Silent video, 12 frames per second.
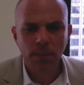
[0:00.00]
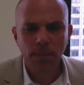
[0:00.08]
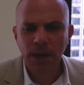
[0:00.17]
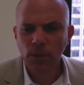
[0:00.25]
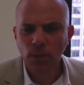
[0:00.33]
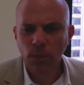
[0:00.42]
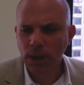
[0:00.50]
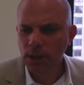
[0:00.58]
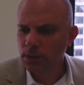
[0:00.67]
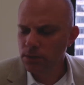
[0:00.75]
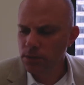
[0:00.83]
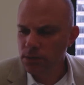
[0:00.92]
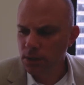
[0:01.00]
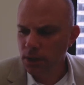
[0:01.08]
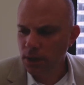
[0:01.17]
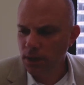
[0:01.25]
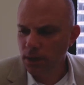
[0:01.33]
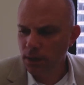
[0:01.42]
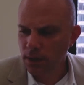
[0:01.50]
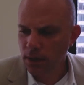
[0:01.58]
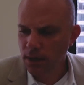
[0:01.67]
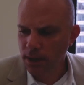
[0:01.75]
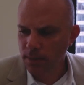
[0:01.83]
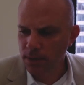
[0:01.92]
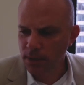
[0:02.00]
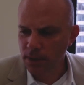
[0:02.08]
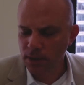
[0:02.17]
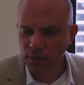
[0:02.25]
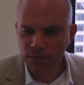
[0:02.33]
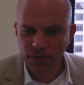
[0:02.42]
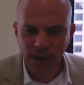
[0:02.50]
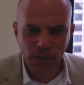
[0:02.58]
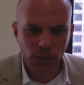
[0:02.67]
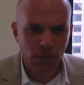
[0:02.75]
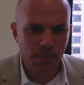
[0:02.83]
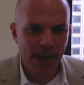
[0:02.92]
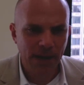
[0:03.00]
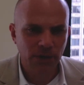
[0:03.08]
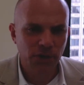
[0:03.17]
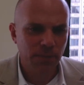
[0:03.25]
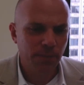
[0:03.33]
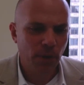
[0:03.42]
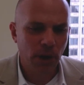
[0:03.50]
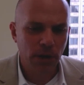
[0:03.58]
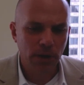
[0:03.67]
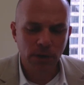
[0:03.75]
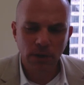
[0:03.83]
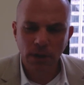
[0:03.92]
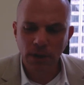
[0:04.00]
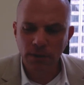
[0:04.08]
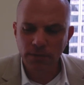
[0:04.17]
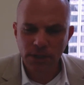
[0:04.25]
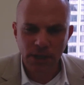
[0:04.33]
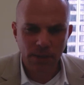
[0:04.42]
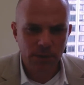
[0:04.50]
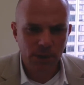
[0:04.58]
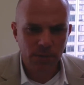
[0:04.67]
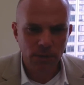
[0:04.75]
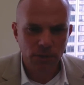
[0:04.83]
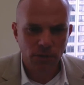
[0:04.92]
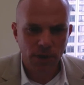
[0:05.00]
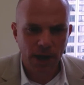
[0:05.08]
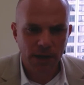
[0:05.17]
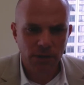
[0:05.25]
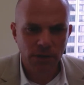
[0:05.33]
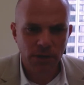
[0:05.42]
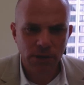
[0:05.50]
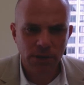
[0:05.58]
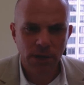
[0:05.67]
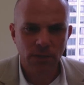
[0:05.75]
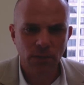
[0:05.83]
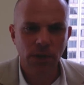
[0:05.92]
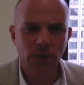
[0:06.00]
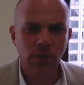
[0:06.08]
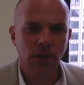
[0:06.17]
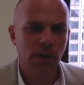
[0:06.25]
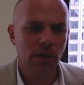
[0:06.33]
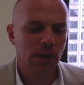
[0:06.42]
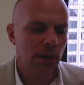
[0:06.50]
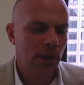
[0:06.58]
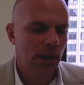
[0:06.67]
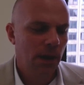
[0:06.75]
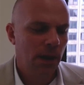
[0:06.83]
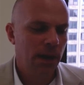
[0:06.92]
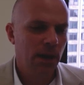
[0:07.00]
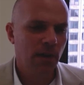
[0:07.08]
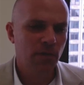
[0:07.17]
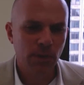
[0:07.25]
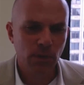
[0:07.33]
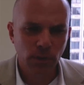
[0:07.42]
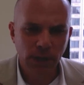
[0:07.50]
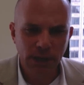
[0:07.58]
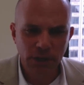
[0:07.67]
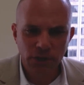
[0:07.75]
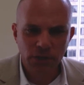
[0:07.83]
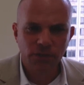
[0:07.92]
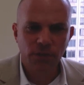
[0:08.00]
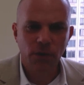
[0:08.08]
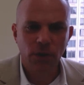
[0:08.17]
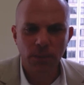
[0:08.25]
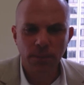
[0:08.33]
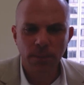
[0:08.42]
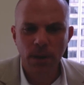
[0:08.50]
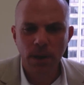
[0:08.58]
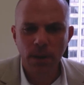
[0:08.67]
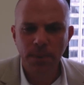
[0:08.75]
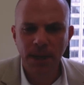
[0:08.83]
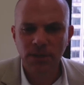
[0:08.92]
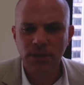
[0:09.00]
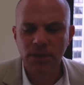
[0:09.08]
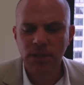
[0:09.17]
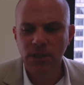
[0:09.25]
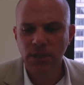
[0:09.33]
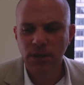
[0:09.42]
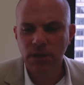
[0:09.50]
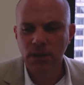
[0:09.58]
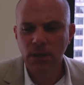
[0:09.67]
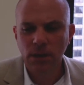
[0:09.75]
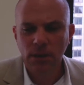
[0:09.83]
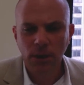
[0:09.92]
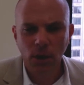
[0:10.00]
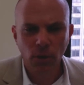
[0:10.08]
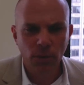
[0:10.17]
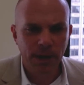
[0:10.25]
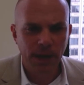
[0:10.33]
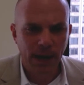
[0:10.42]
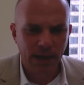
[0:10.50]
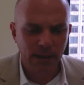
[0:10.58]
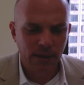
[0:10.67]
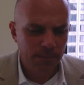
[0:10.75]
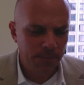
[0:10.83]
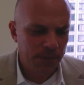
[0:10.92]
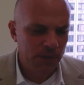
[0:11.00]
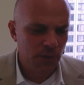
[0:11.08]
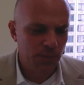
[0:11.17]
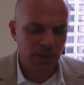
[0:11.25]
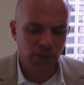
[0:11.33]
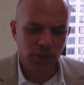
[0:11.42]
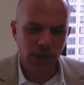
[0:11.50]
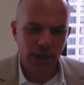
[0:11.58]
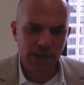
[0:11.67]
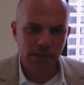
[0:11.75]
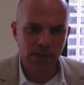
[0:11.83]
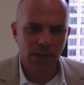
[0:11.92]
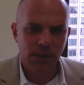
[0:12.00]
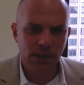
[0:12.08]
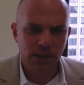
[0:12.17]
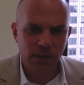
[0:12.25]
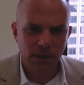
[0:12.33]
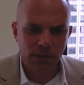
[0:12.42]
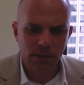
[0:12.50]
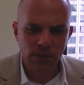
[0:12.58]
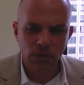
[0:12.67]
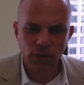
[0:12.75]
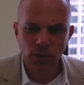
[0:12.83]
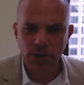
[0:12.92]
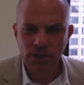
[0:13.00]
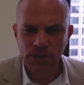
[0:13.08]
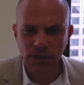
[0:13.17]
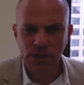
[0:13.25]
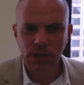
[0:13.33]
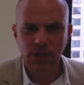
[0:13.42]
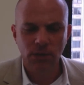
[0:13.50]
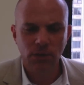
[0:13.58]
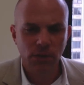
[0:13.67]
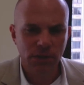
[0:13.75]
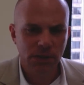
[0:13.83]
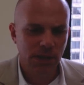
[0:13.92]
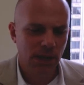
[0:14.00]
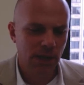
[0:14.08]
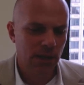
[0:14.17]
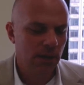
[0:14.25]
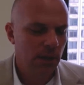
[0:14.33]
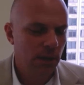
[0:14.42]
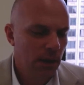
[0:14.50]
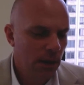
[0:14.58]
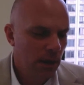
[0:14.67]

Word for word: I'm Michael Woloz. Uh, I am the founder and managing partner of CMW Strategies, and we are a government relations firm based in Lower Manhattan, specializing in New York City and New York State